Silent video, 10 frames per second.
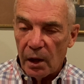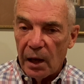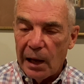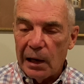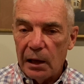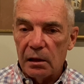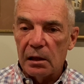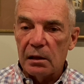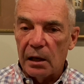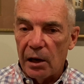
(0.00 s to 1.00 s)
And I
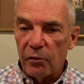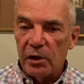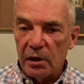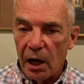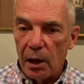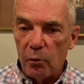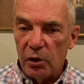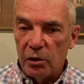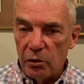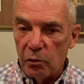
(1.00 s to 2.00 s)
think that every time we
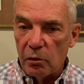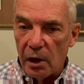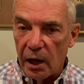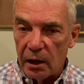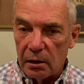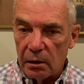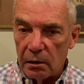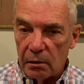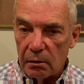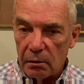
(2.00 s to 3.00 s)
do that,
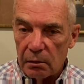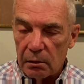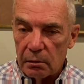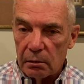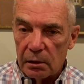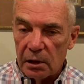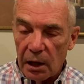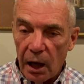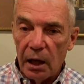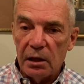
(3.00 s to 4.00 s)

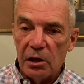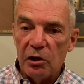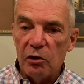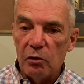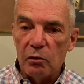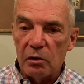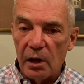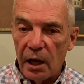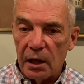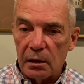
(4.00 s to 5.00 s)
God can use
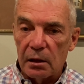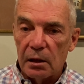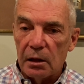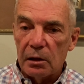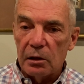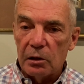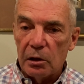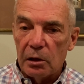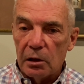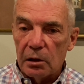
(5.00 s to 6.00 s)
that
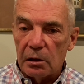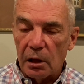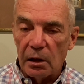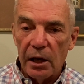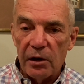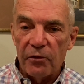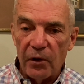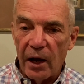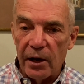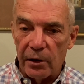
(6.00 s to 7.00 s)
to light a
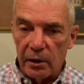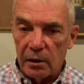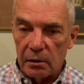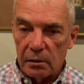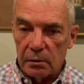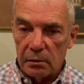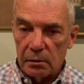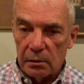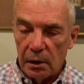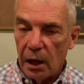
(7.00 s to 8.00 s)
fire.
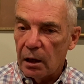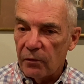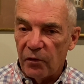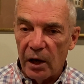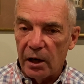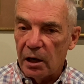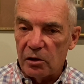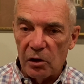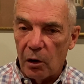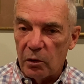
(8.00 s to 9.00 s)
Now, the fire
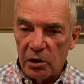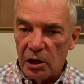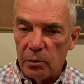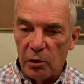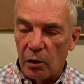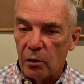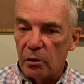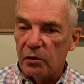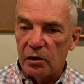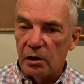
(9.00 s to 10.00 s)
doesn't always keep going.
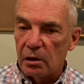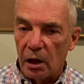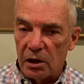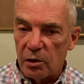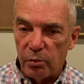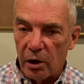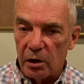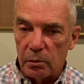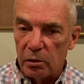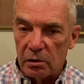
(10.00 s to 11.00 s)
We've seen lots of
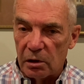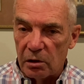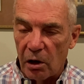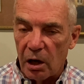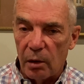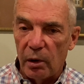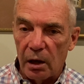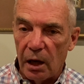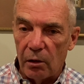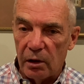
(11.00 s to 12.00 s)
parables that talk about
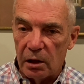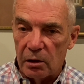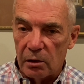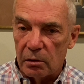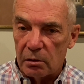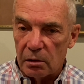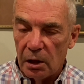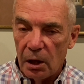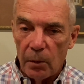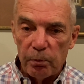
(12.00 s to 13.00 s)
how that goes.
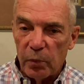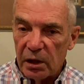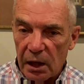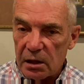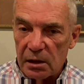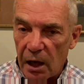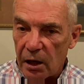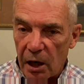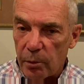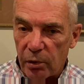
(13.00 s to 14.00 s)
But that's not
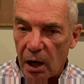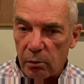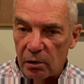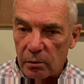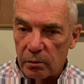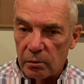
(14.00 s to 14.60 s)
our problem.